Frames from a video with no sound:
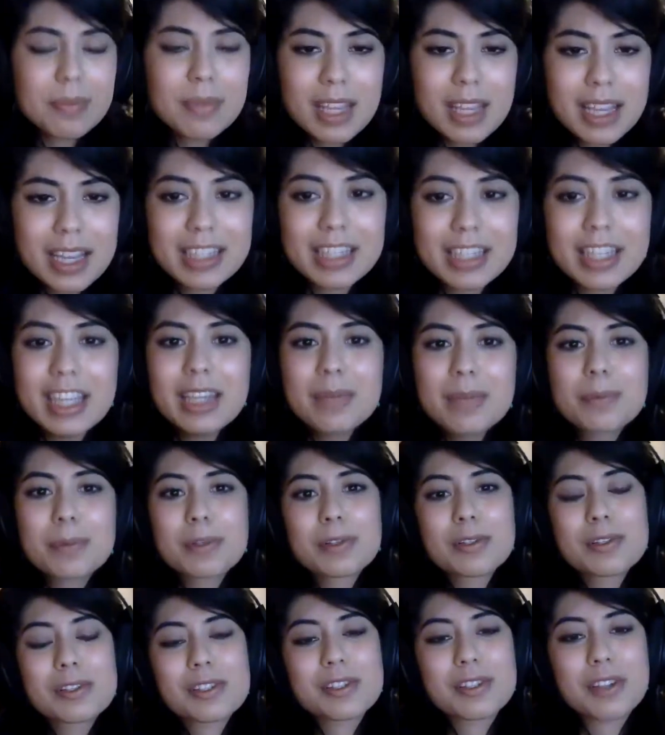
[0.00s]
in
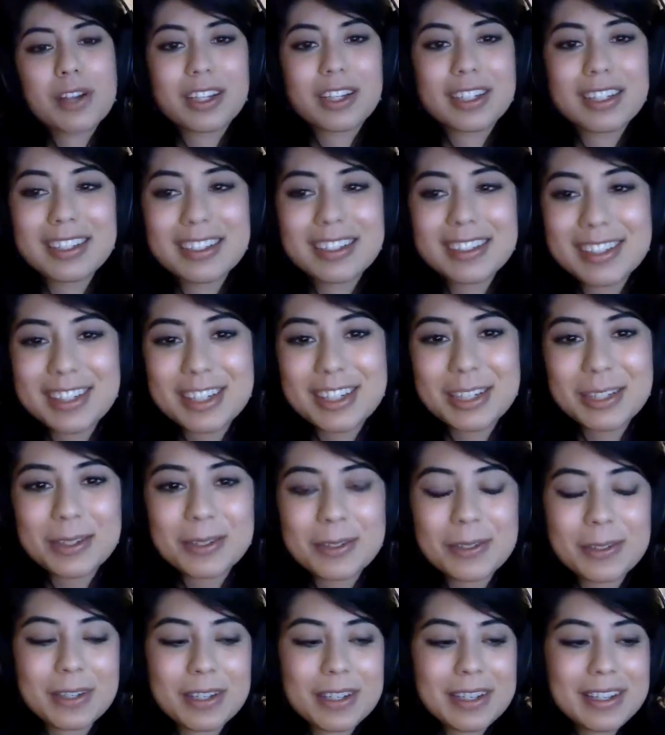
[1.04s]
Hebrew started
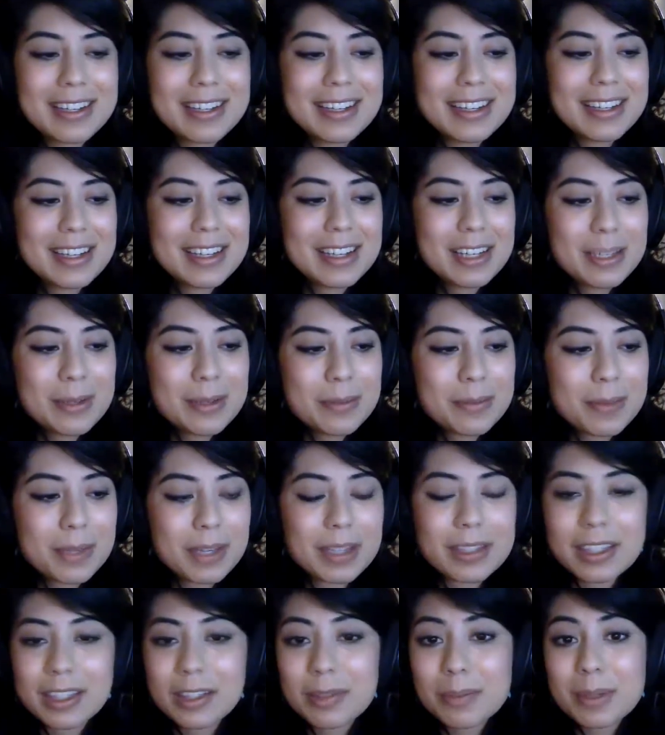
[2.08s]
to be a
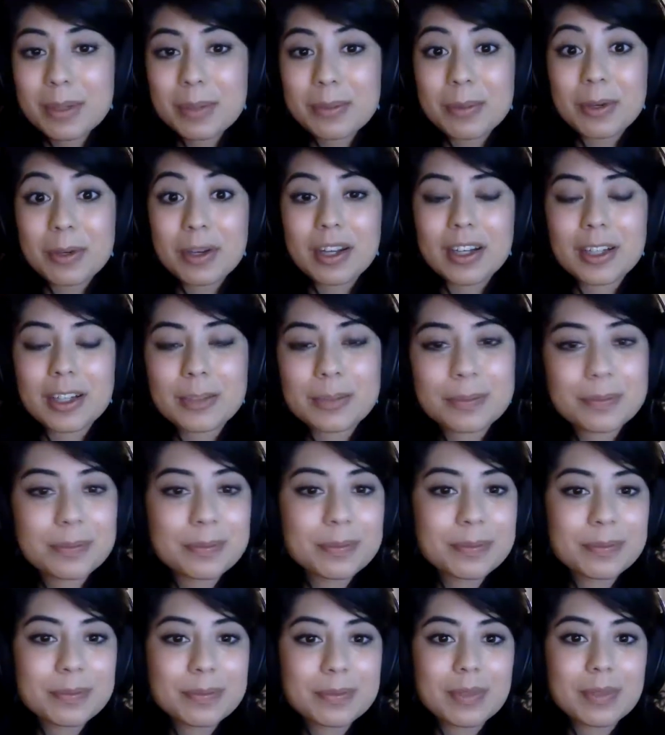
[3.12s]
little bit more
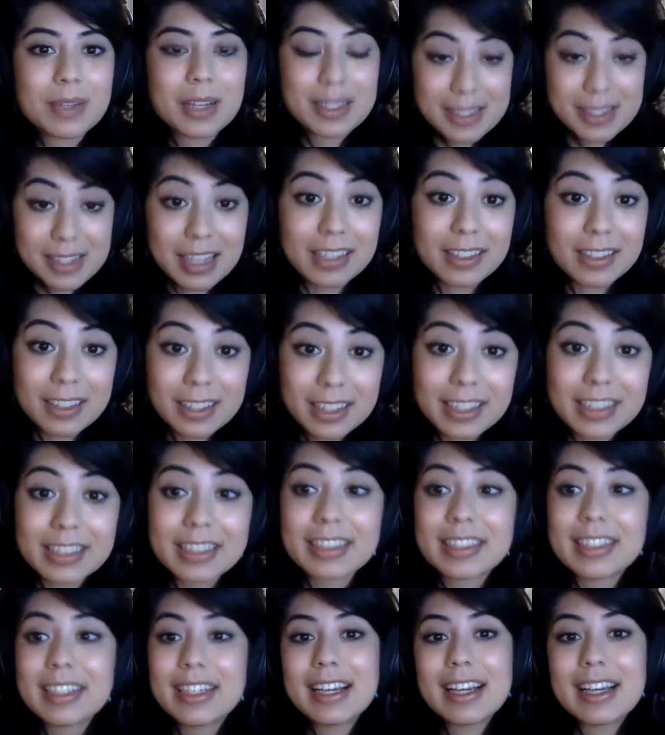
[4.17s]
unsettling.
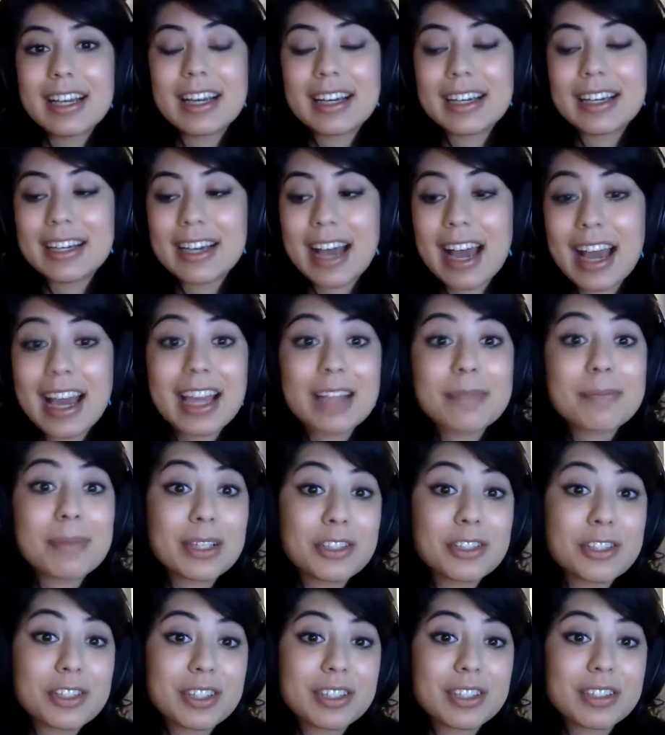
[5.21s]
I had
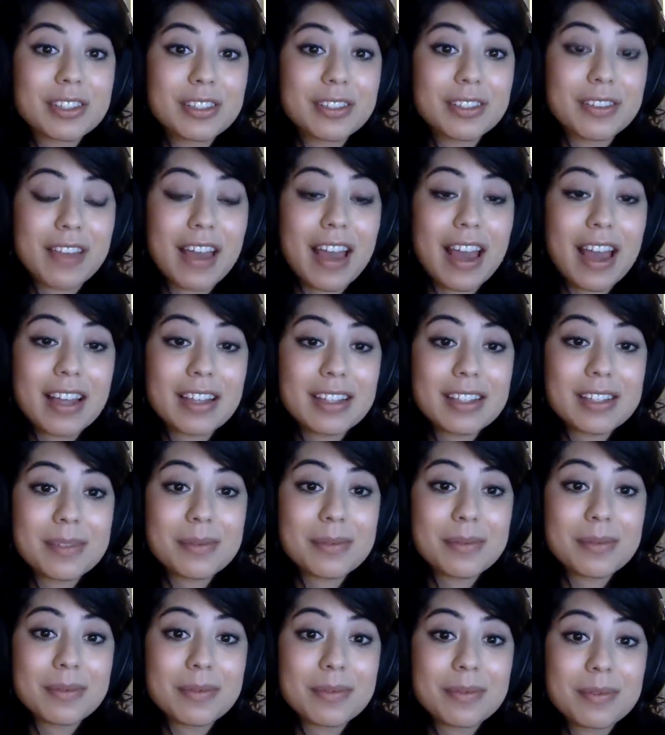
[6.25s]
mentioned that
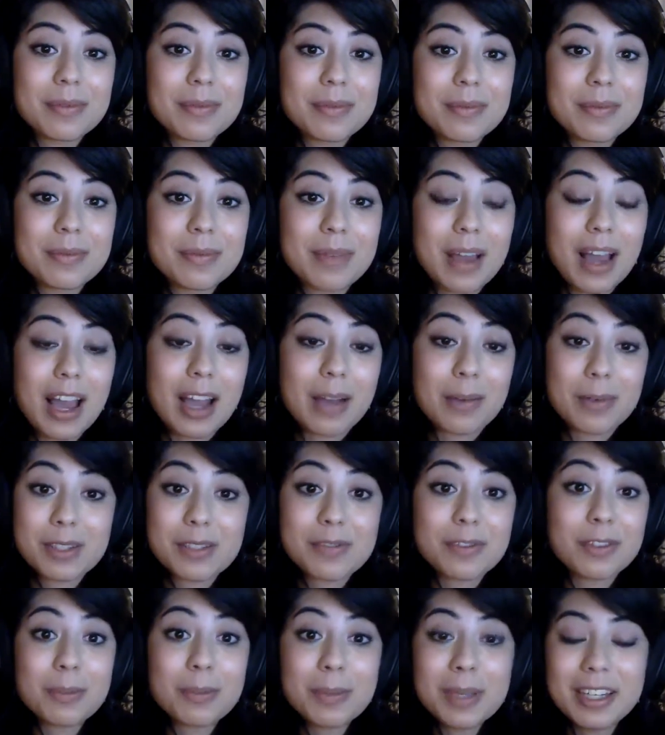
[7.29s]
I was
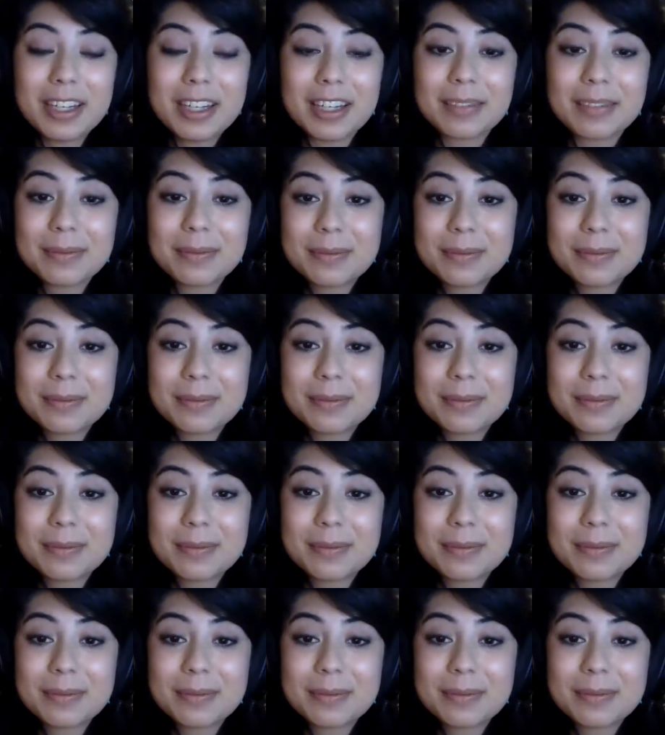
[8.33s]
Filipina.